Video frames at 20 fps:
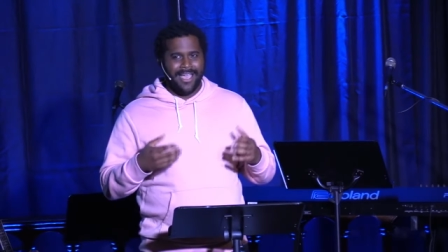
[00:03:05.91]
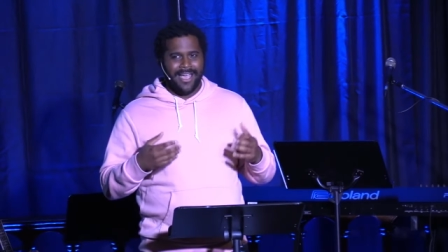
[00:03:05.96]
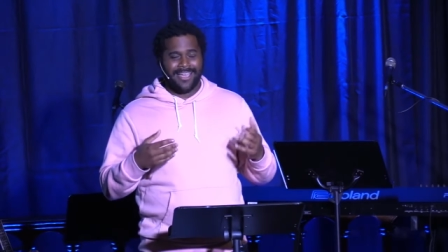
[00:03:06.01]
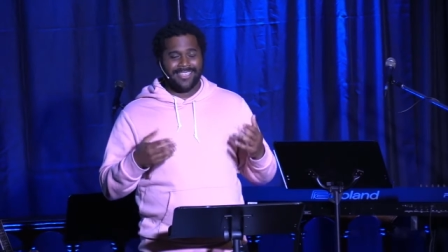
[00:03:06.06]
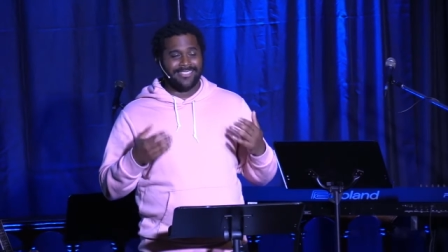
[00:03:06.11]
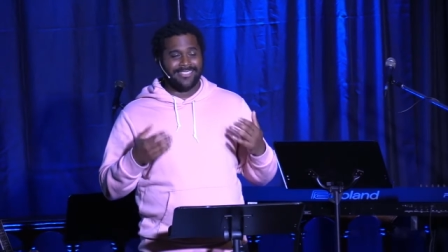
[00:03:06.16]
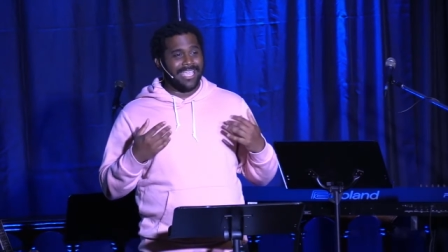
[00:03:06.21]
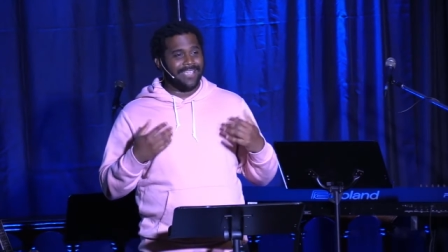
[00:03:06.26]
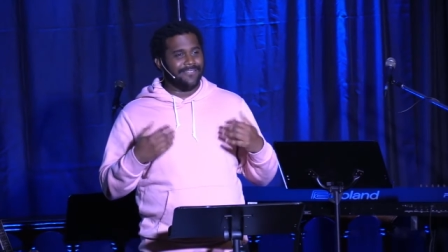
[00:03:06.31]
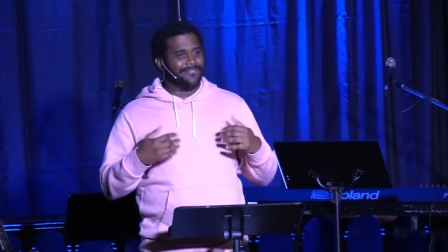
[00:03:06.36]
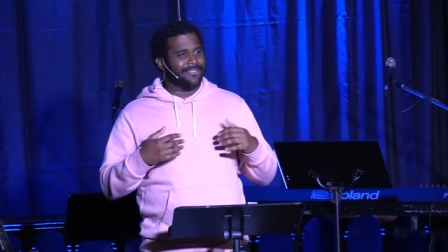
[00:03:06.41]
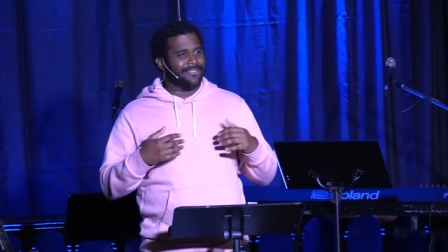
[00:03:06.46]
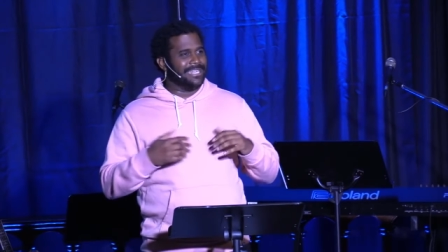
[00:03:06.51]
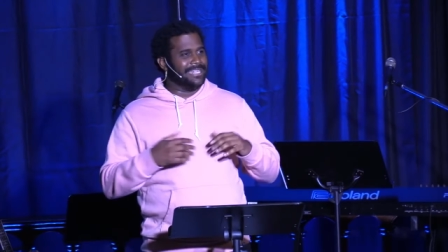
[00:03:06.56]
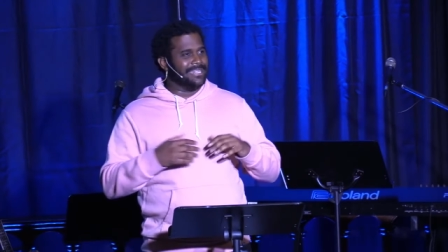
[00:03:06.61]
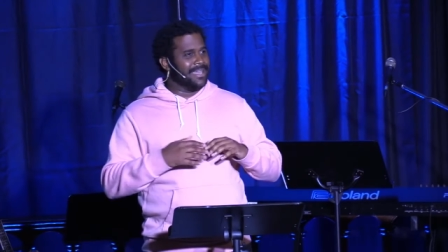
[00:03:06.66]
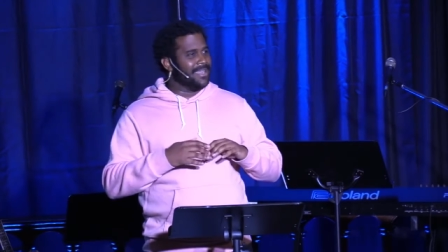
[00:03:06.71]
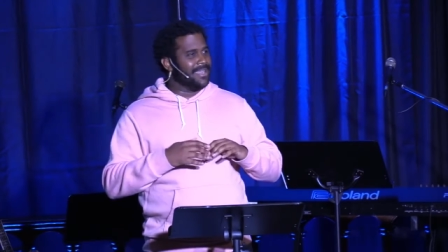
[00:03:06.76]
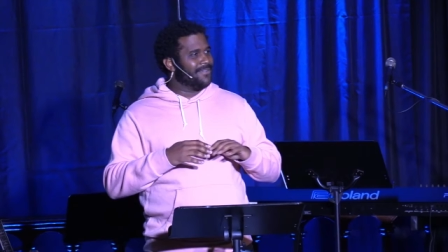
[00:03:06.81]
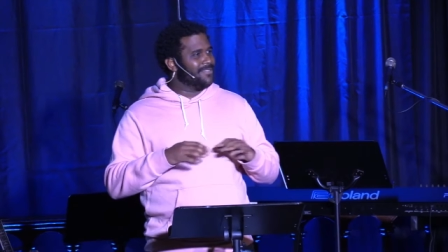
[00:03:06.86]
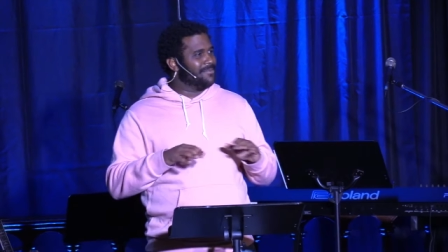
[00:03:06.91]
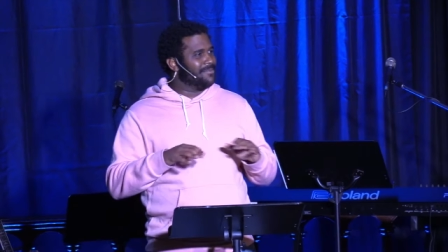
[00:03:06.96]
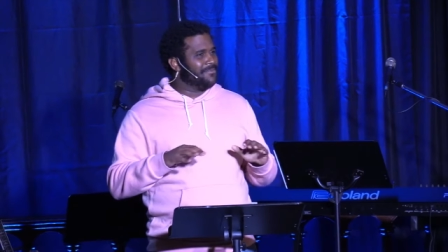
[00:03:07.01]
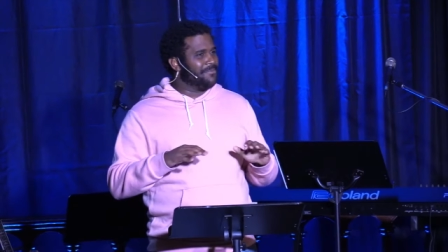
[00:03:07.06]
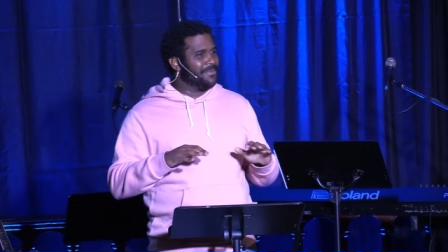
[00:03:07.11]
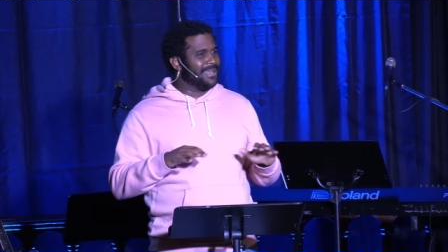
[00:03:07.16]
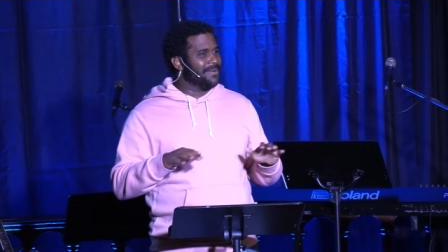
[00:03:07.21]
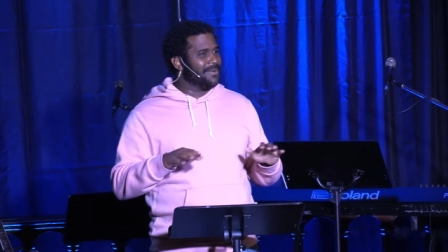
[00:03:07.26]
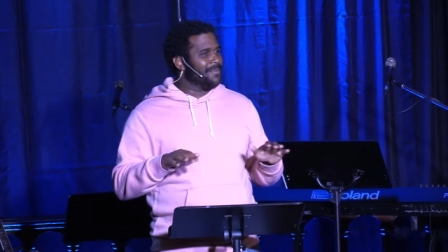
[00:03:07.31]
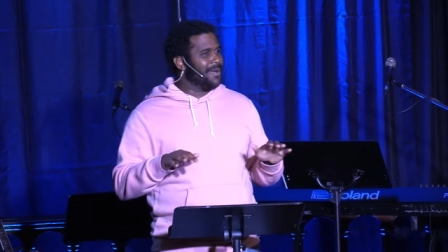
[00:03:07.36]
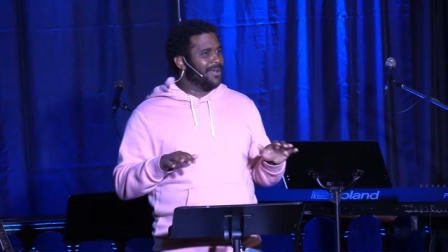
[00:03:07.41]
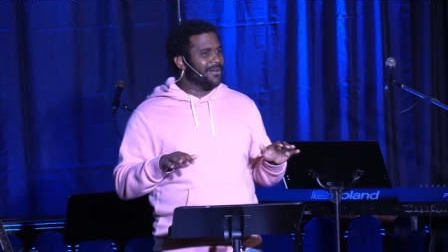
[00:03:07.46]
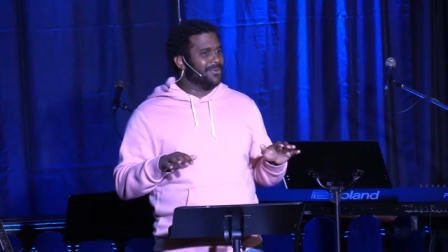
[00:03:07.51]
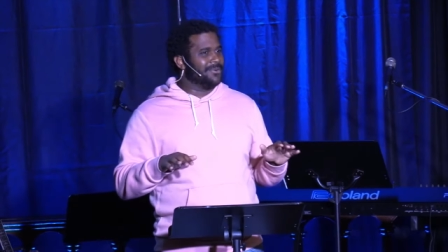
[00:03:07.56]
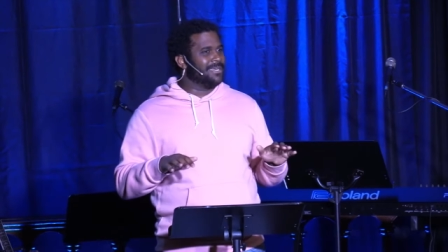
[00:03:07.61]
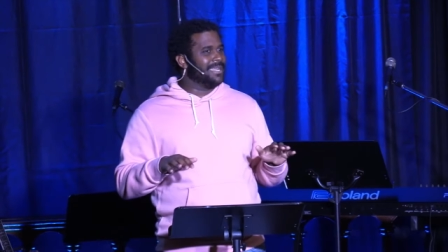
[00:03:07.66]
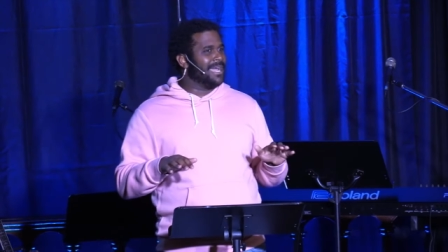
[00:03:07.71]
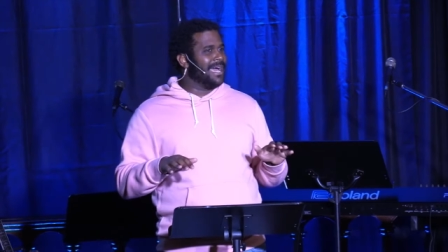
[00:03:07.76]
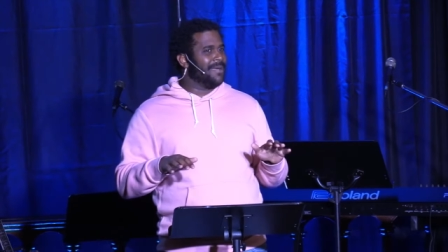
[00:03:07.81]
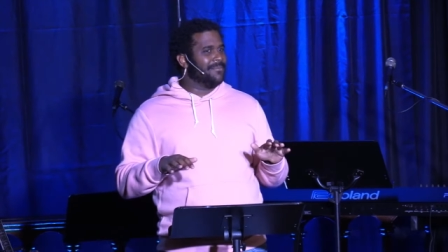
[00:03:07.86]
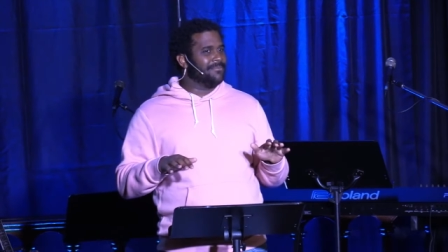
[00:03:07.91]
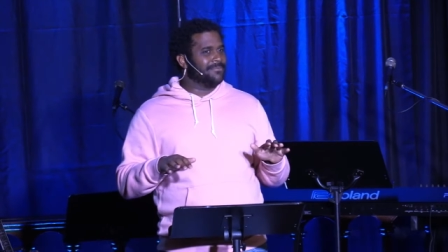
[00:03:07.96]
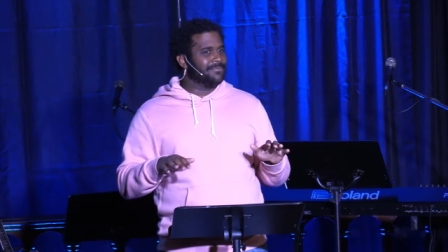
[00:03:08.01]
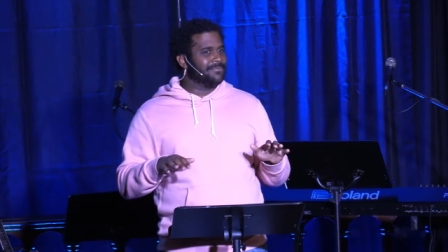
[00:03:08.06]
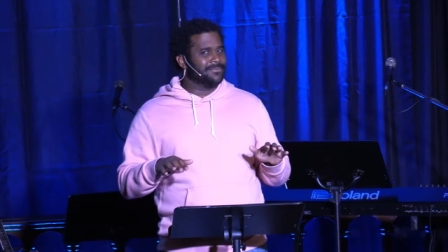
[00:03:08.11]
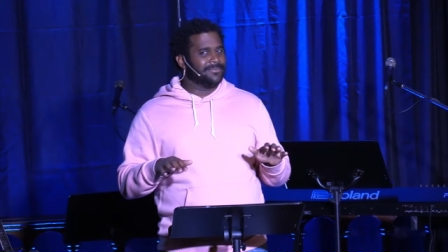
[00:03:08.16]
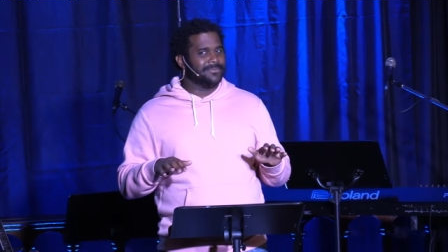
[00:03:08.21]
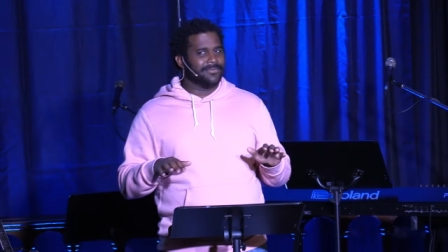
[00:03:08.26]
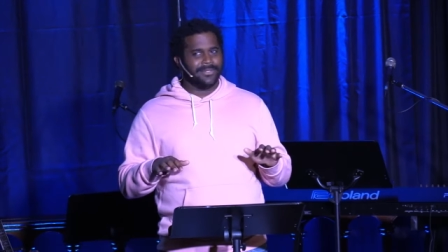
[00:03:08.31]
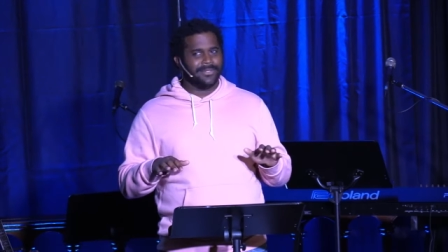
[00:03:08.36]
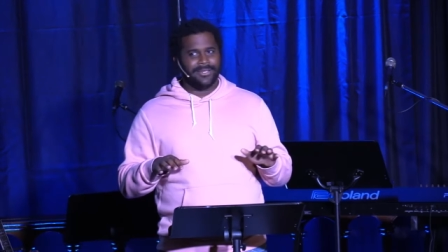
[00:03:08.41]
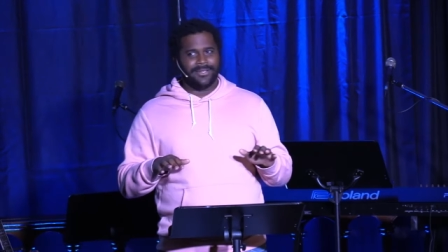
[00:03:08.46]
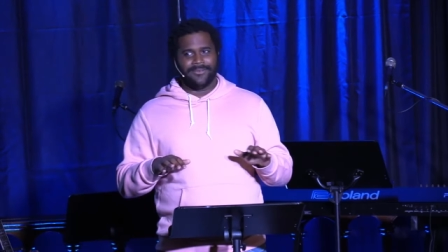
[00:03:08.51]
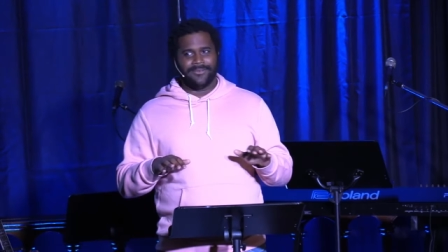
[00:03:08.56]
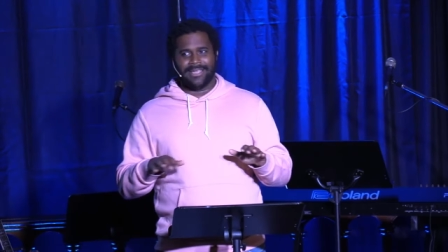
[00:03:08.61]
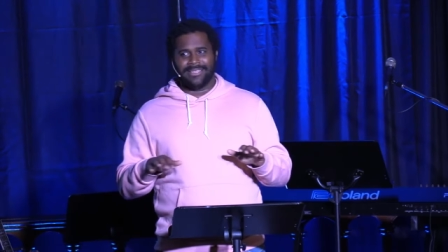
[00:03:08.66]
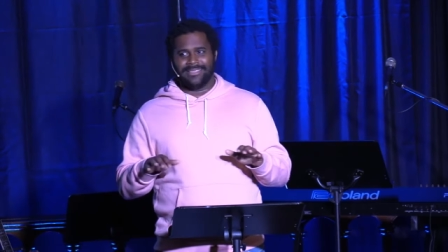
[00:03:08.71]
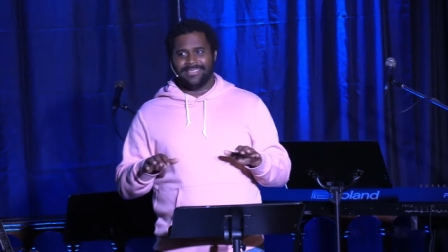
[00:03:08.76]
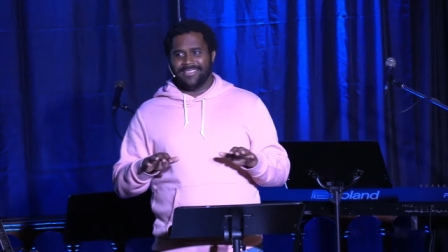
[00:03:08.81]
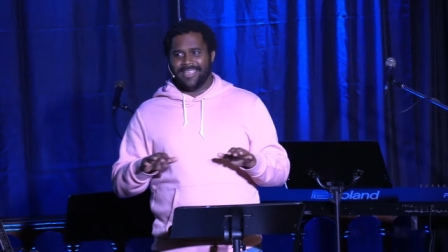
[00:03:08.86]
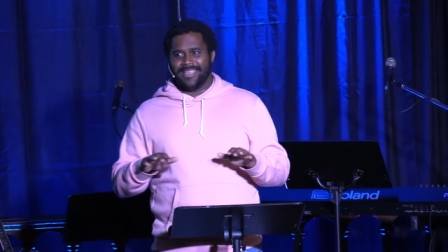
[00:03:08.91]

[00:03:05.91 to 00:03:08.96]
uh, thankfully, none of them have been on my own dime. Right?